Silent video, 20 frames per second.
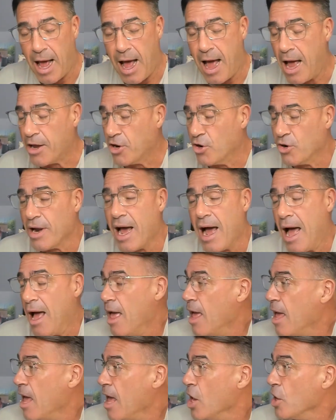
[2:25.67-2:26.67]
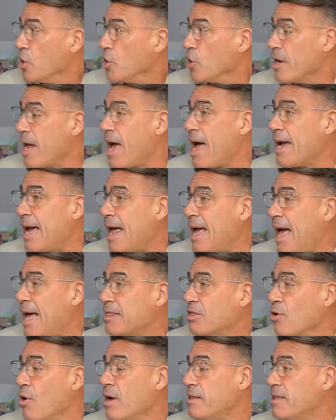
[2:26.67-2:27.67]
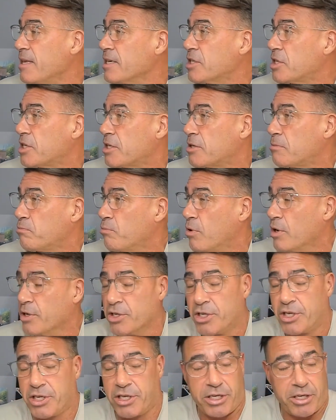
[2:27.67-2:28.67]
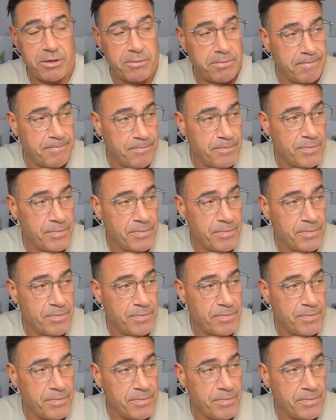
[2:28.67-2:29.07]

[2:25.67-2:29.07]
I thought this was,